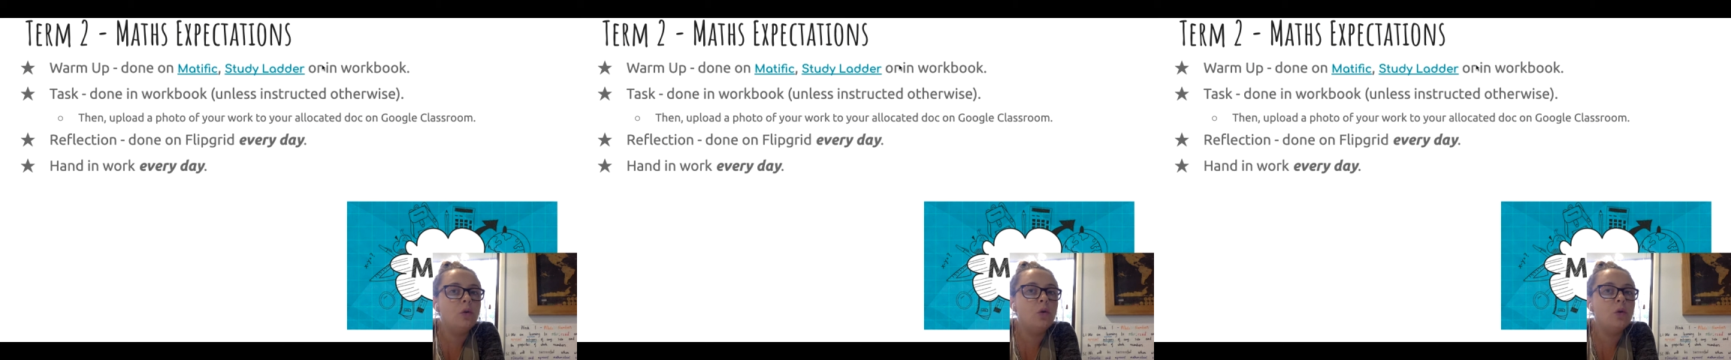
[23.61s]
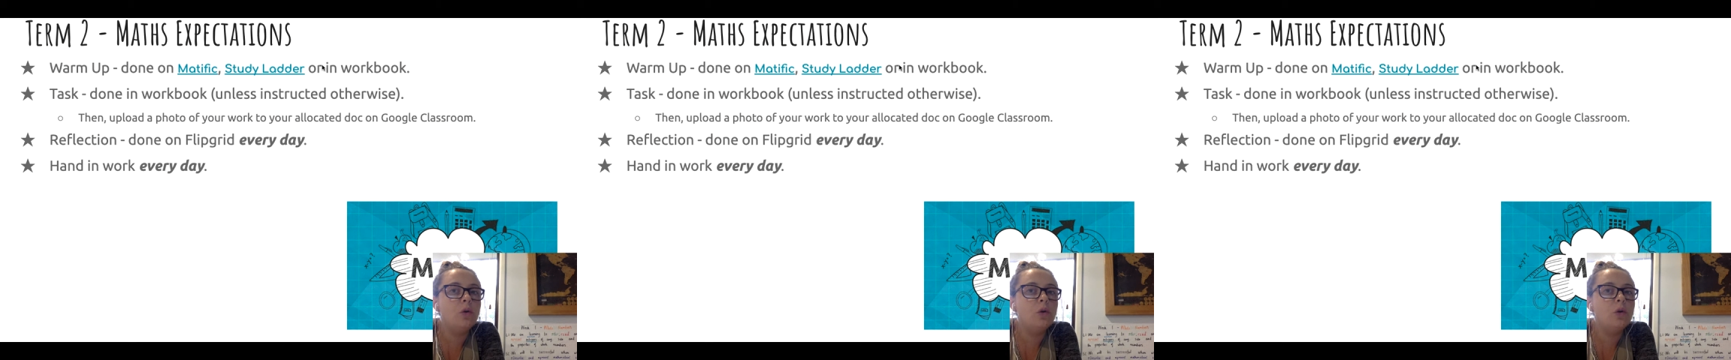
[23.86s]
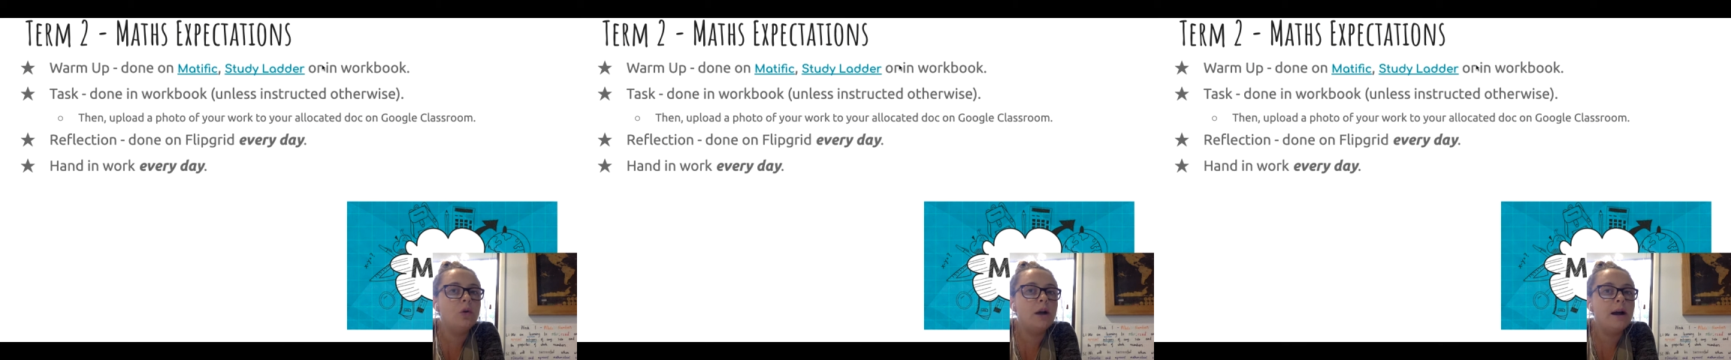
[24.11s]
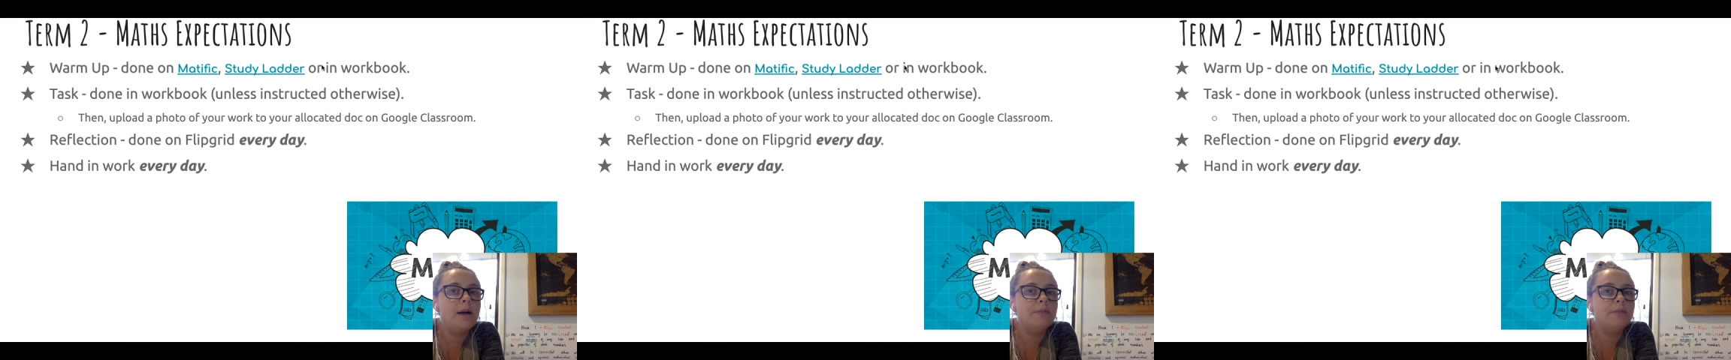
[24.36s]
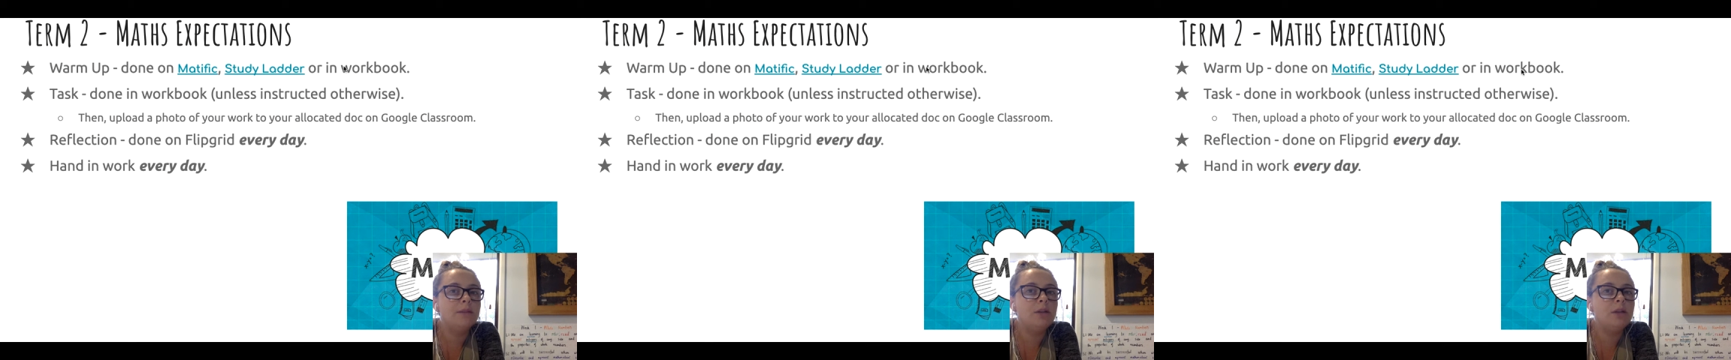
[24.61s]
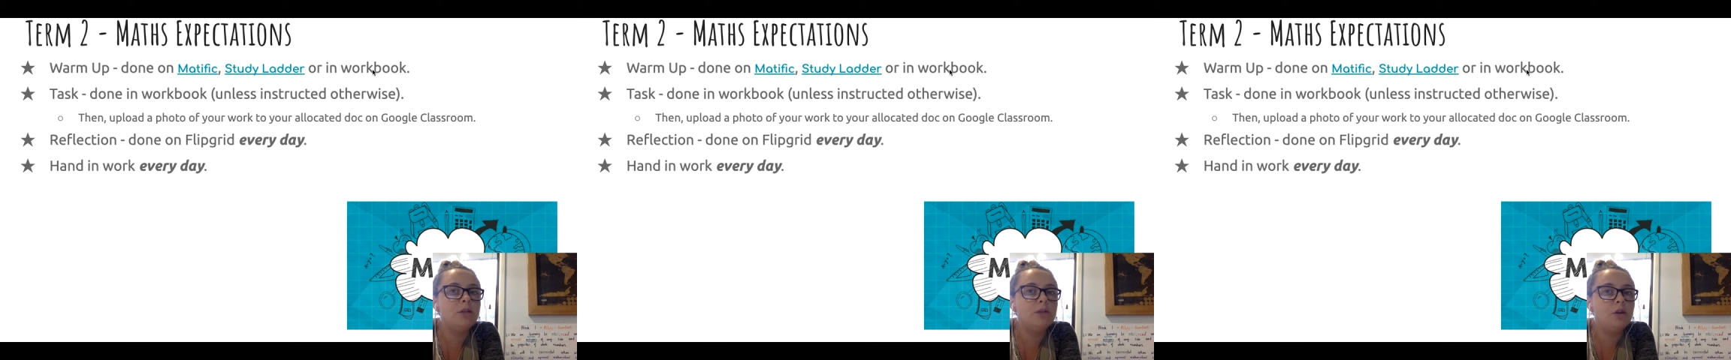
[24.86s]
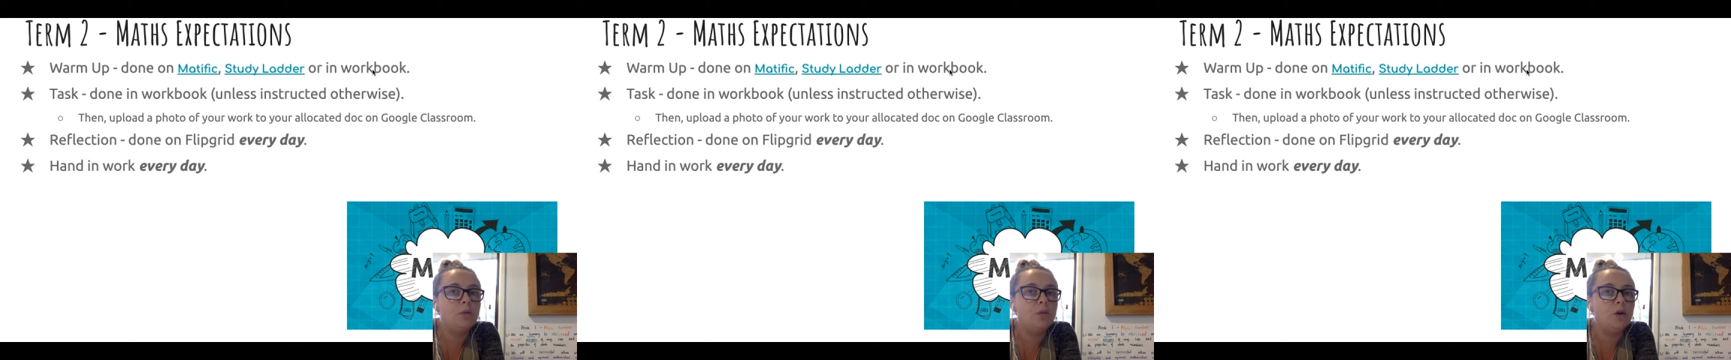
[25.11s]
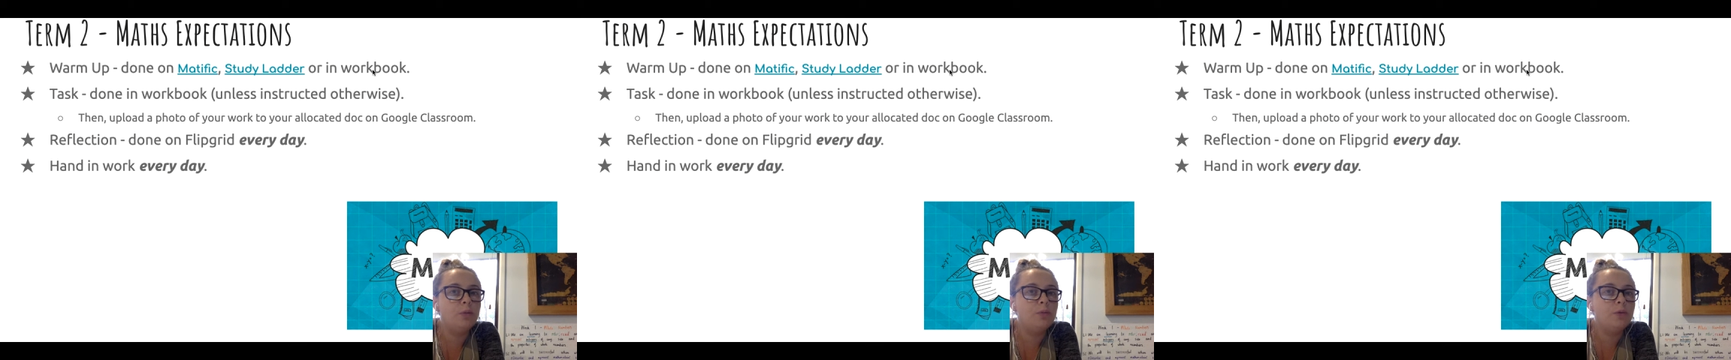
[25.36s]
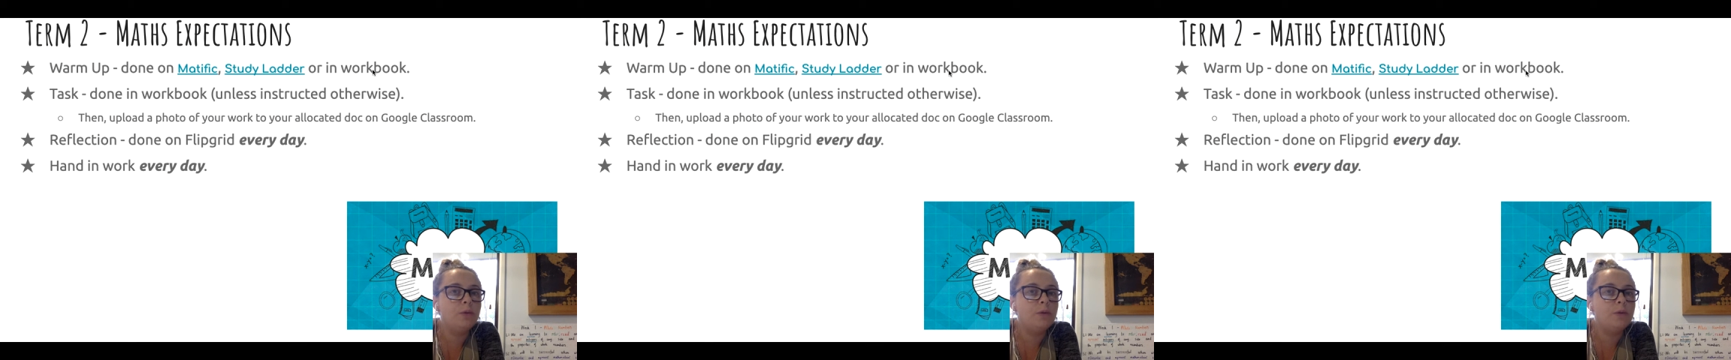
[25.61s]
or something you do in your workbook.